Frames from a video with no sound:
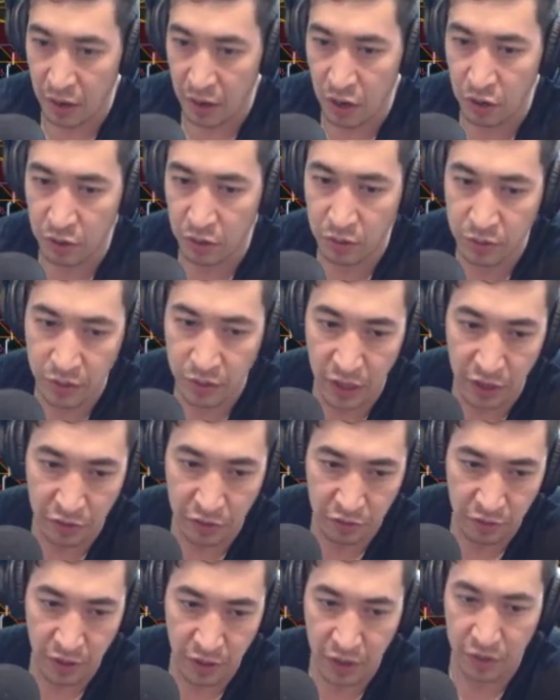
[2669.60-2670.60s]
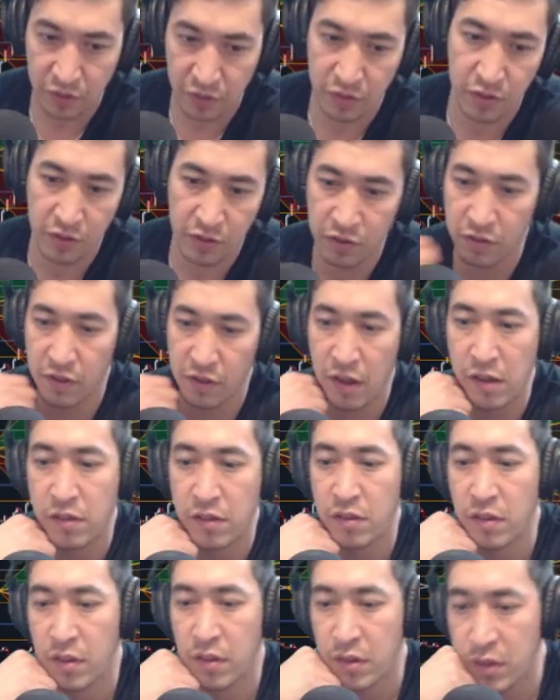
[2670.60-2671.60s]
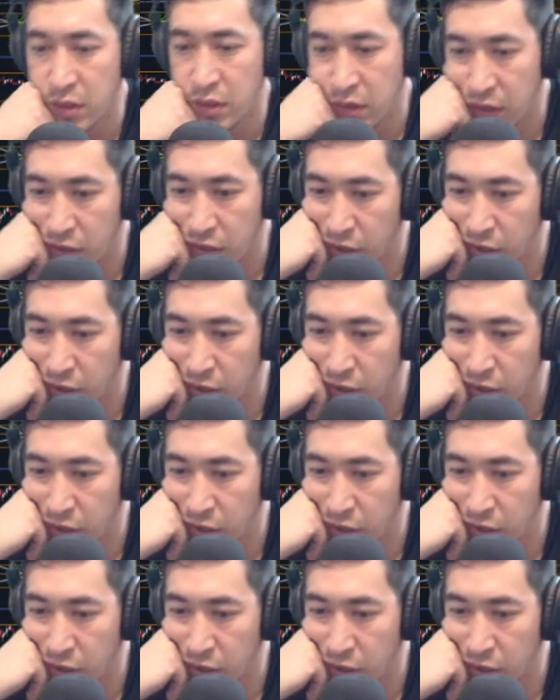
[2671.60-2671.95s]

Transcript: Oh, nice. This is nice. Yeah, look